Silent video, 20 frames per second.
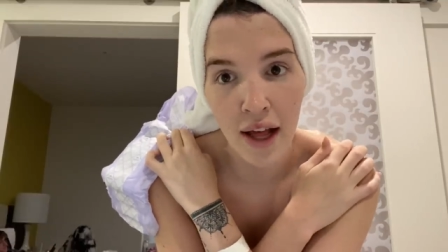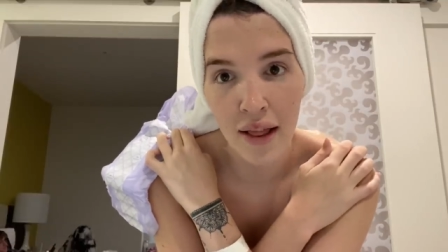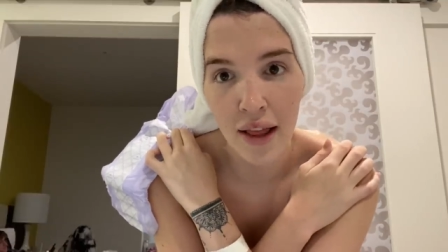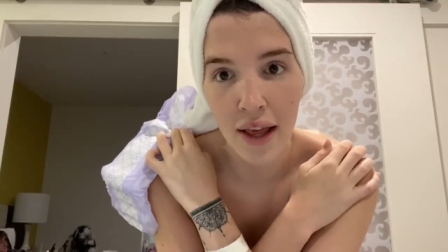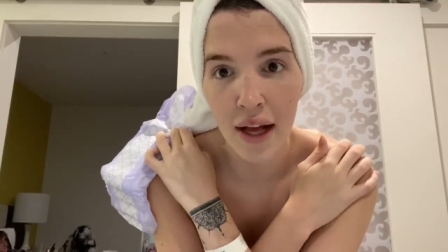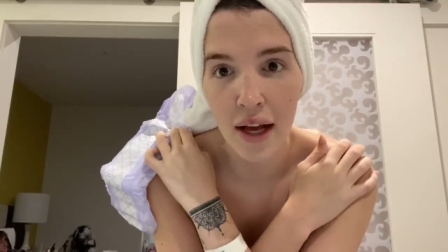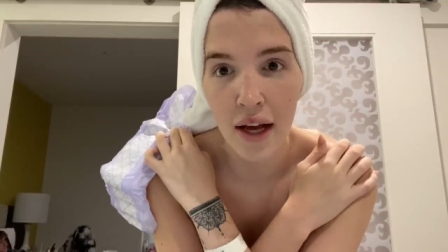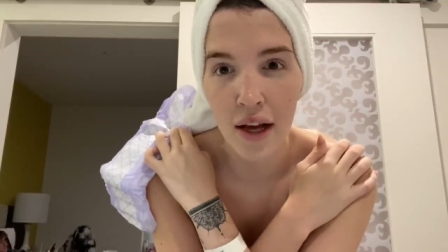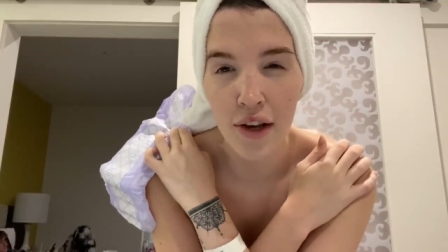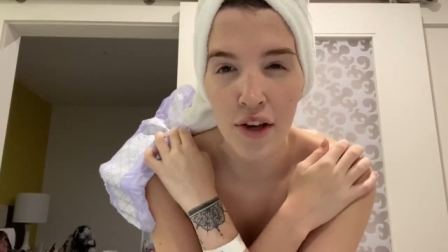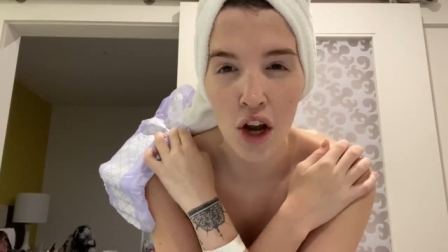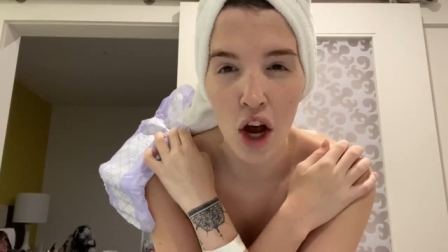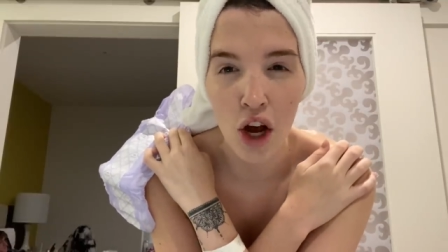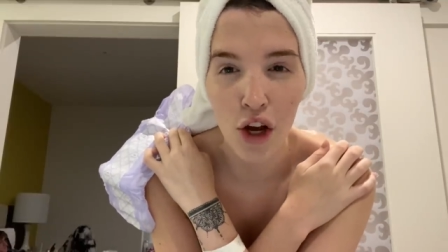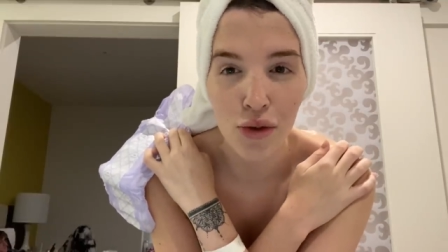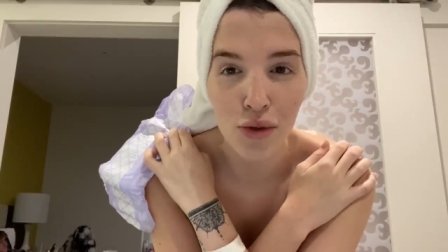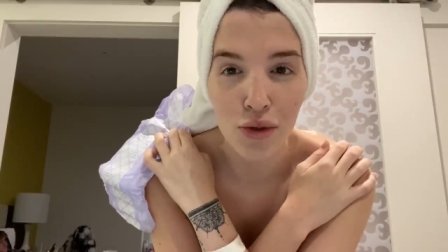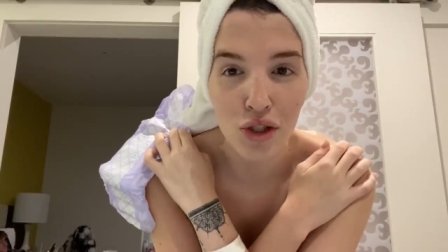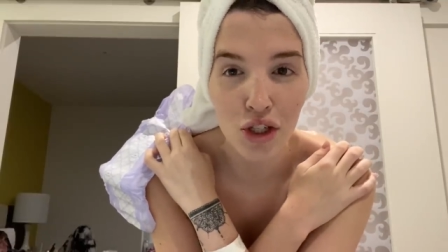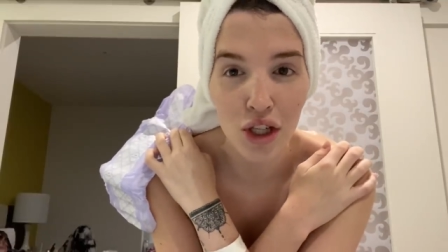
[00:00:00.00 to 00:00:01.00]
like not
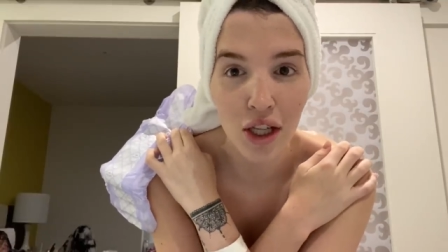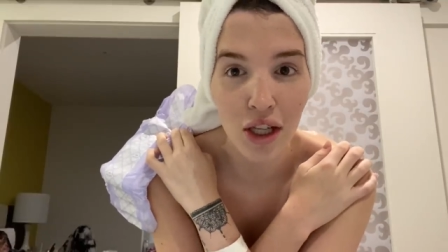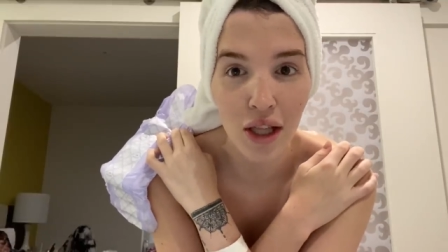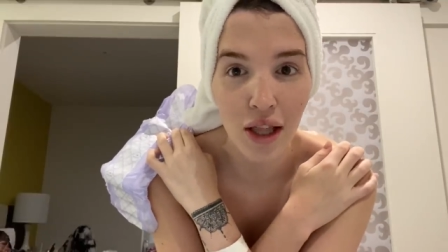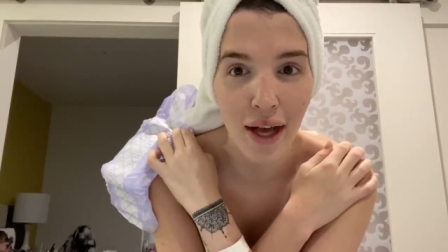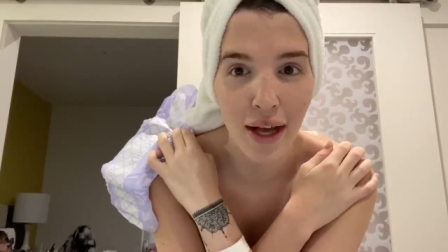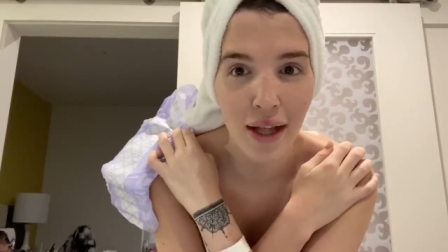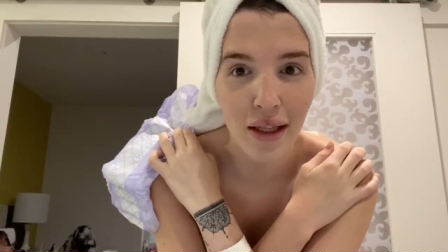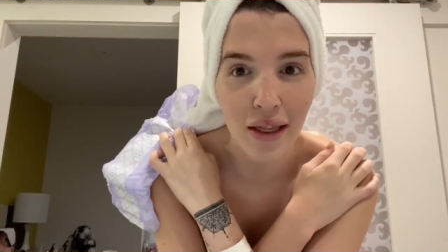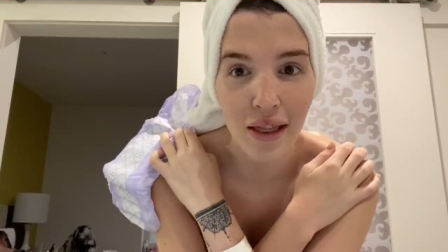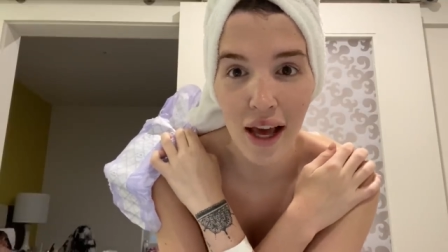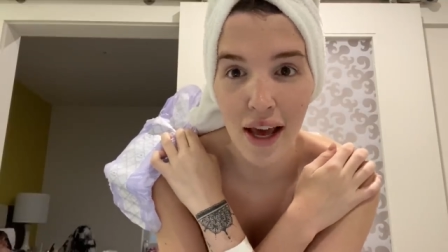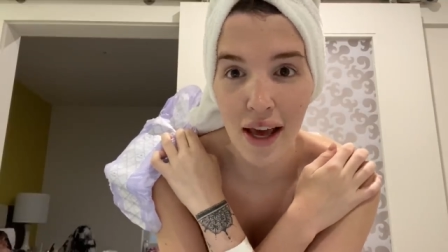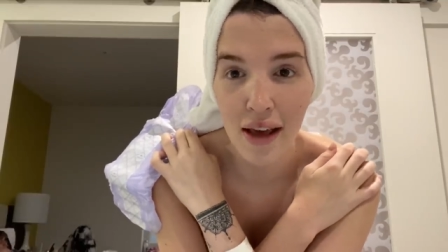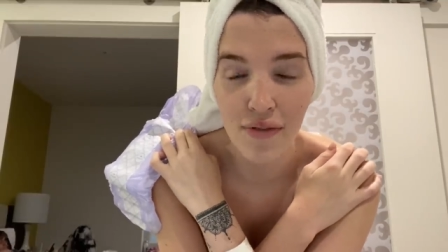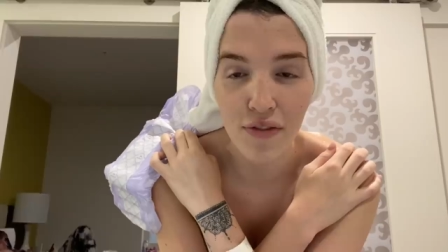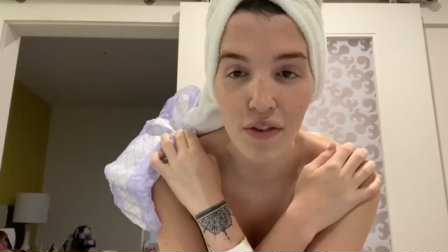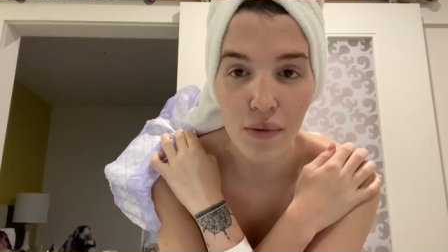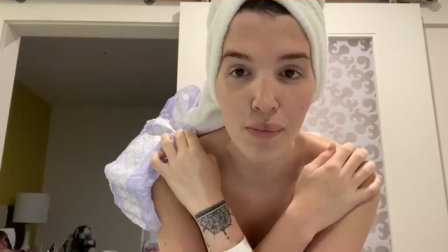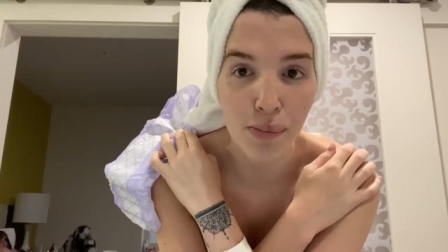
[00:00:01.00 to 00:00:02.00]
used to the like
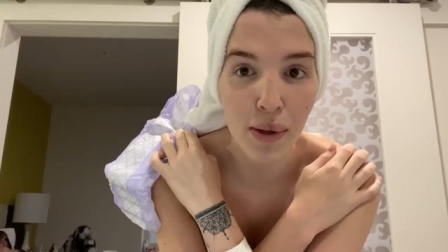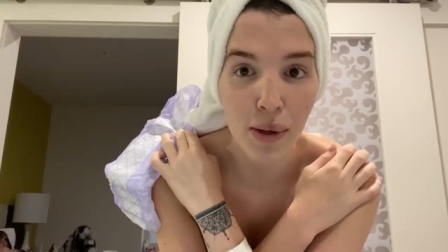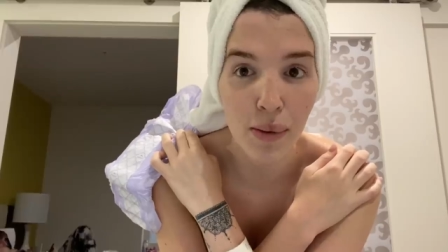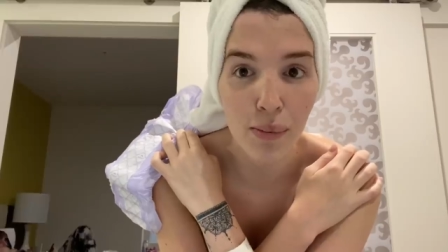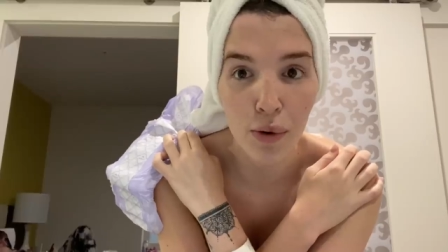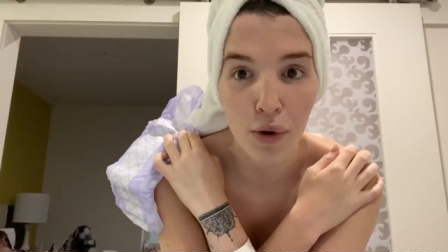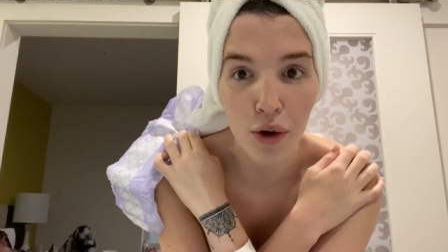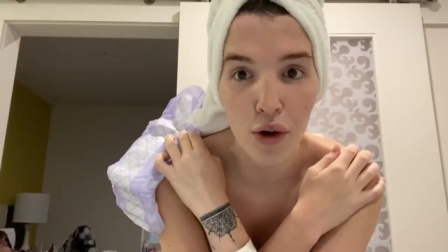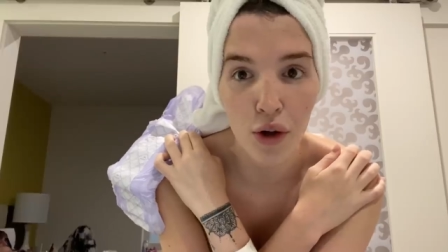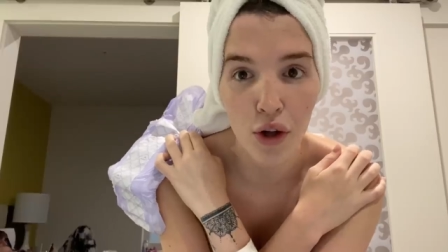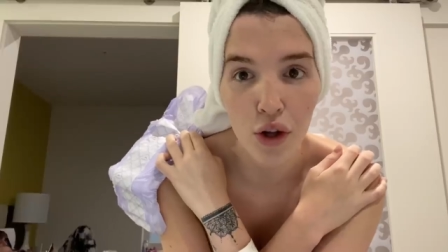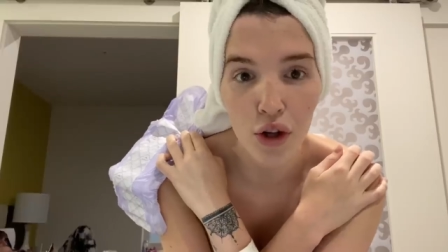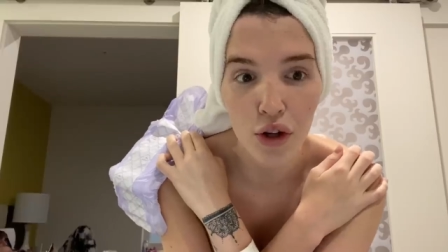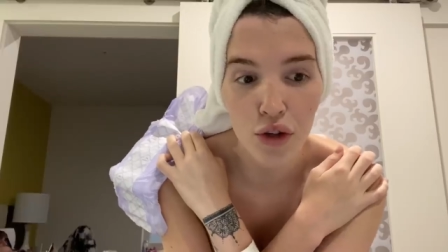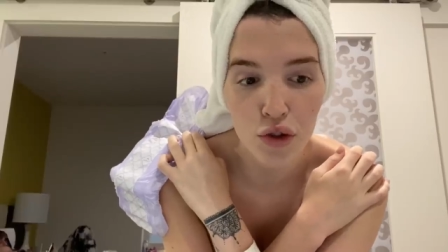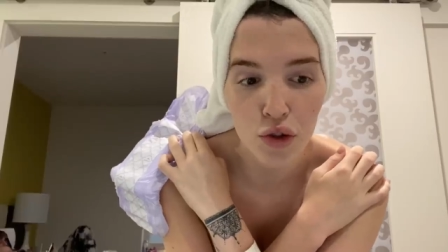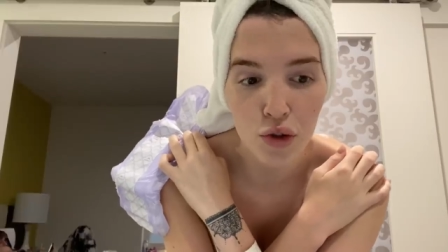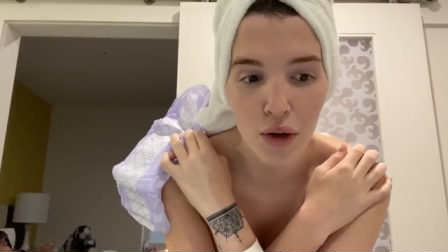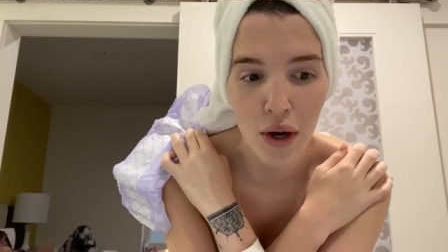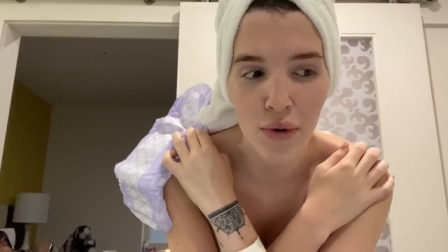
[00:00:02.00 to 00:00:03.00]
life and people
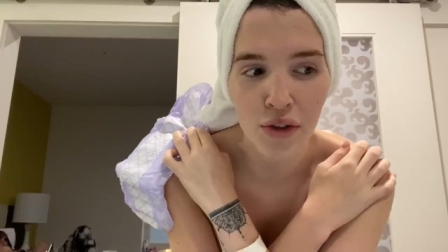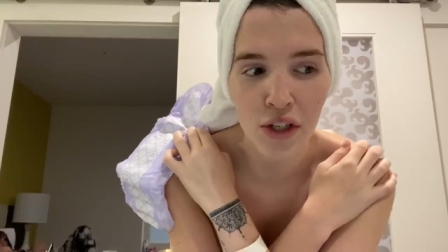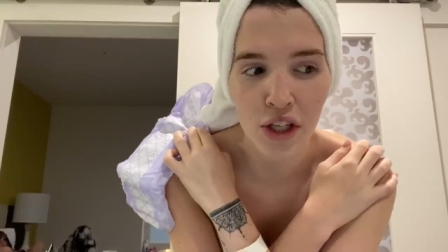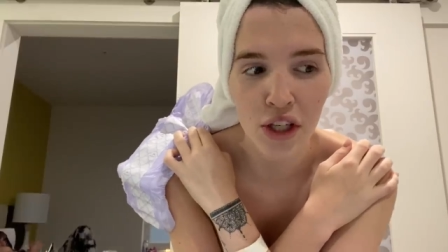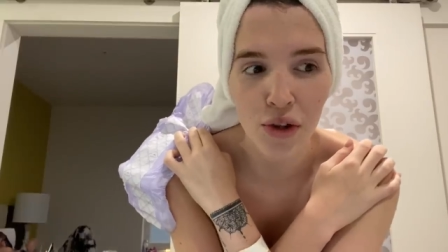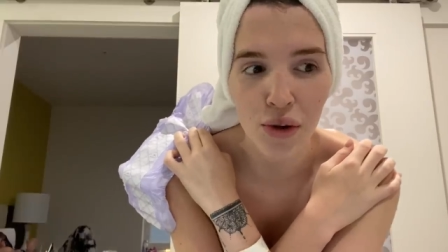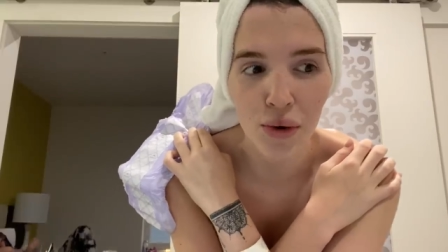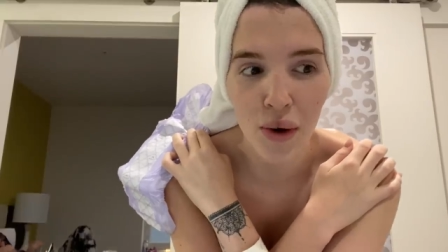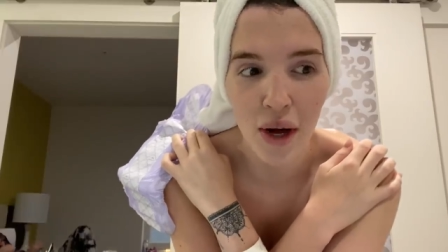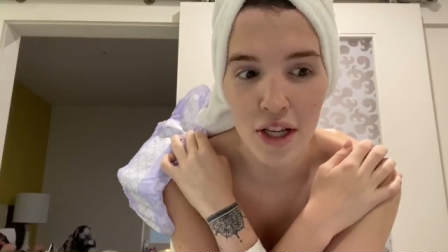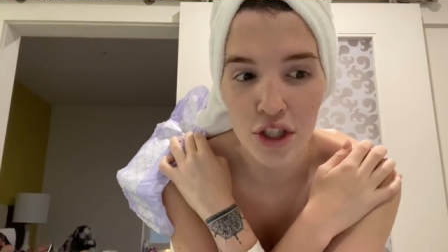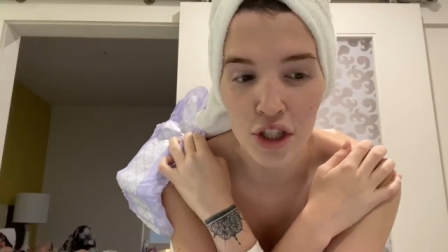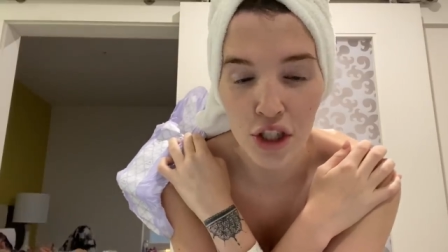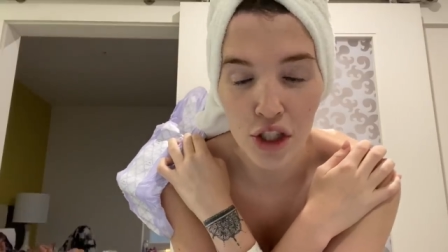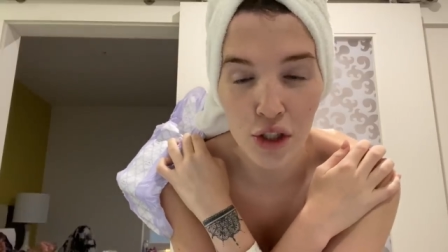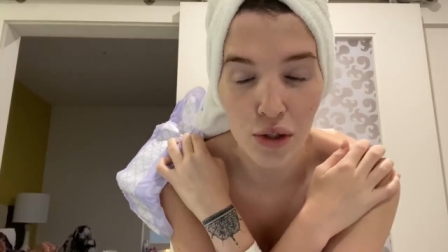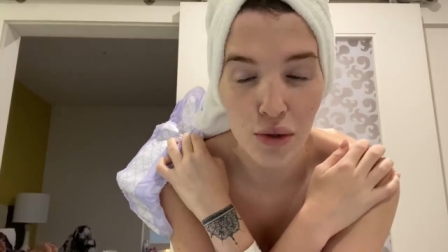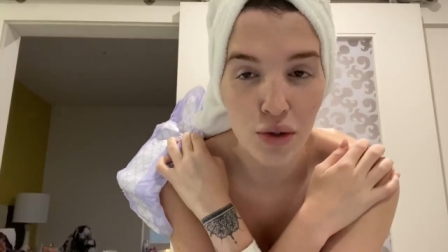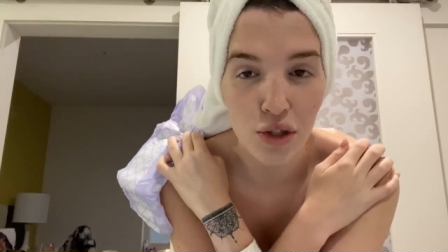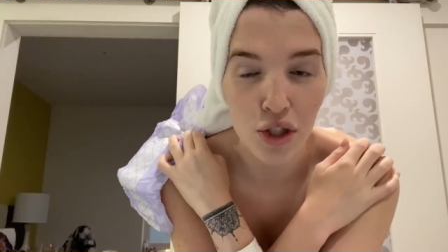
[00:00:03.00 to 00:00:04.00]
surrounding you as you're
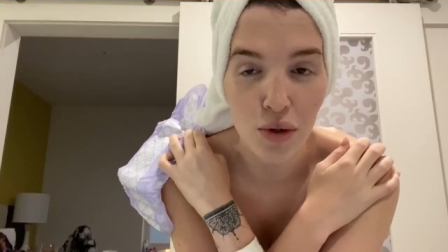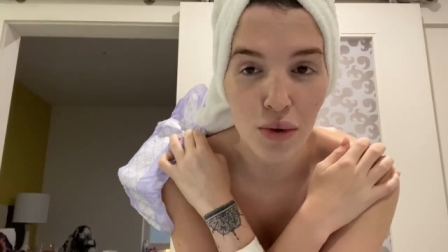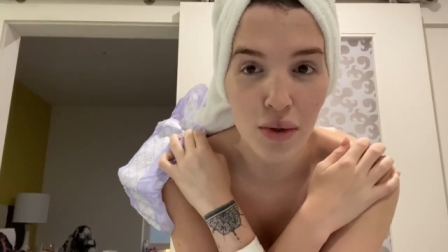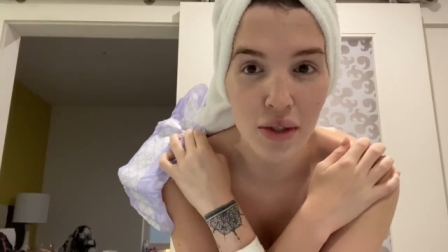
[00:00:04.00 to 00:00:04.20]
used to.